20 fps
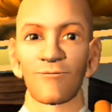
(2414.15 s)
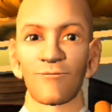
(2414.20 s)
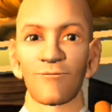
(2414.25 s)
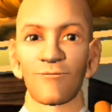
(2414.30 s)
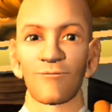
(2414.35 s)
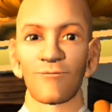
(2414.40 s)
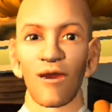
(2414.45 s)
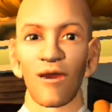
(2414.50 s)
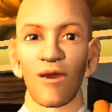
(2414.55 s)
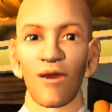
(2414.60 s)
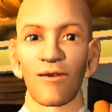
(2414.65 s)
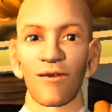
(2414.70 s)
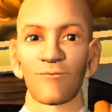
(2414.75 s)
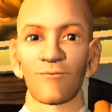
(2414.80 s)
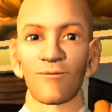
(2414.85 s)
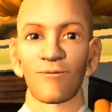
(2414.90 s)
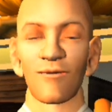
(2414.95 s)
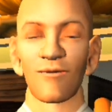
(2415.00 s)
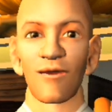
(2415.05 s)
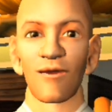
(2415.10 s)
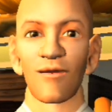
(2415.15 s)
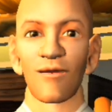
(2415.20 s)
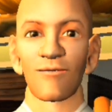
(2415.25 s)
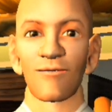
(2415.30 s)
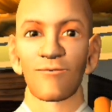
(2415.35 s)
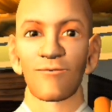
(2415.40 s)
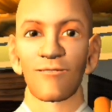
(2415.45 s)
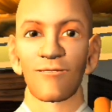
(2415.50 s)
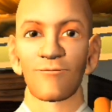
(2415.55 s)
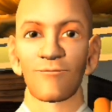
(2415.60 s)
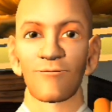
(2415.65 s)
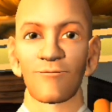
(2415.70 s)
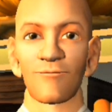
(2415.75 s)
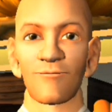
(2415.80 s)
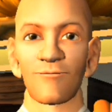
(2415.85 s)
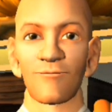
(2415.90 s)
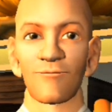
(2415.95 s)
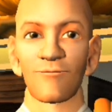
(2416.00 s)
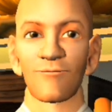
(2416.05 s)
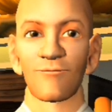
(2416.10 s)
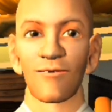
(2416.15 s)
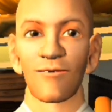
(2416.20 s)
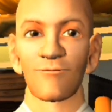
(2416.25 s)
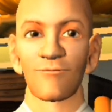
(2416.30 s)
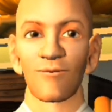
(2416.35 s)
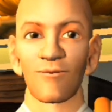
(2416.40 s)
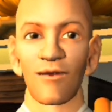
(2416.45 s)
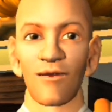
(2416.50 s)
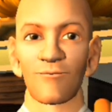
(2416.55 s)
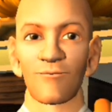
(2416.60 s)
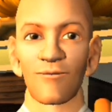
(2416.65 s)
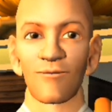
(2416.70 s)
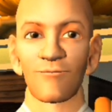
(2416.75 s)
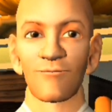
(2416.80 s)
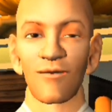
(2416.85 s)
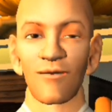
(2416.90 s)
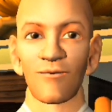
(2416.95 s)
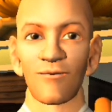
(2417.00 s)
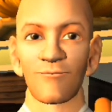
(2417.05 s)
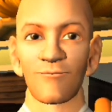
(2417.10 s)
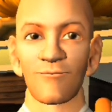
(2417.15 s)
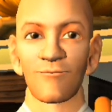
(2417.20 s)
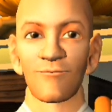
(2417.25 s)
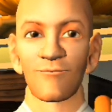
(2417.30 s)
or that we never panic. It doesn't